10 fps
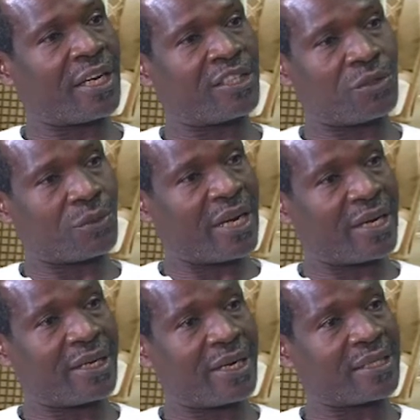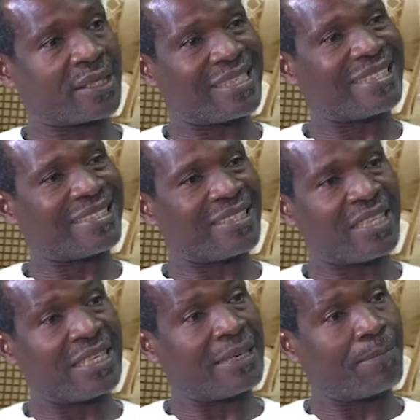Nigeria that is
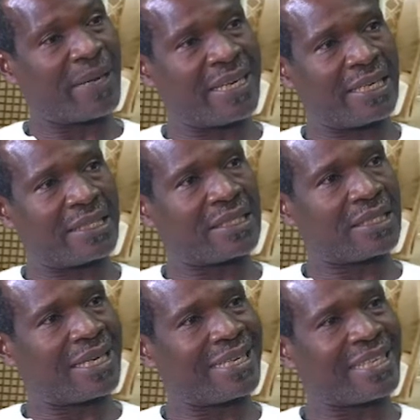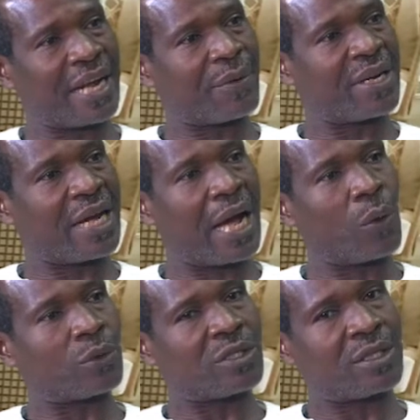independent in carrying
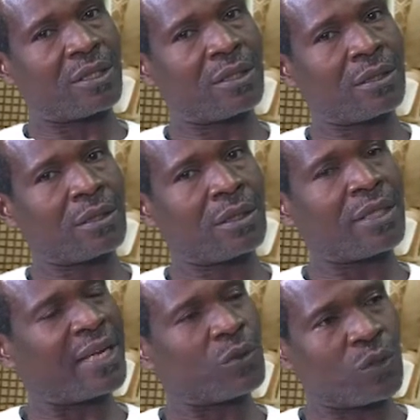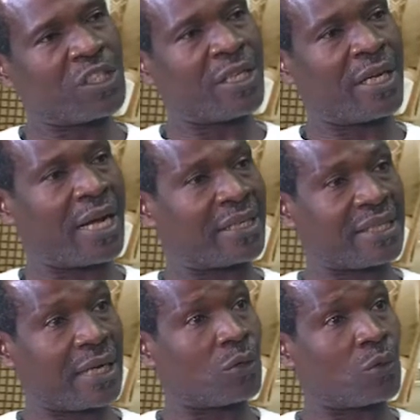out that which they are
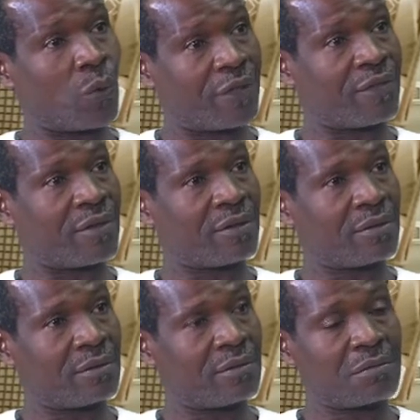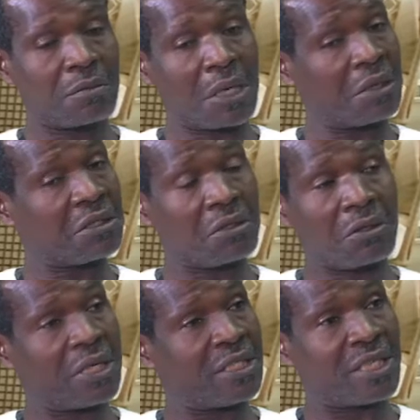saddled with. There is
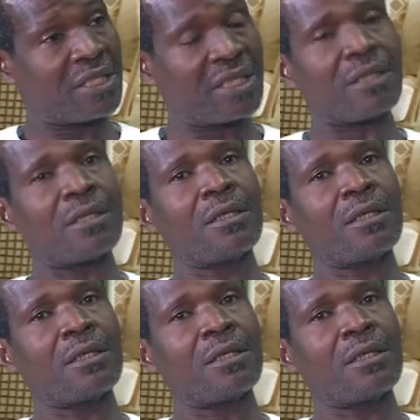no agency.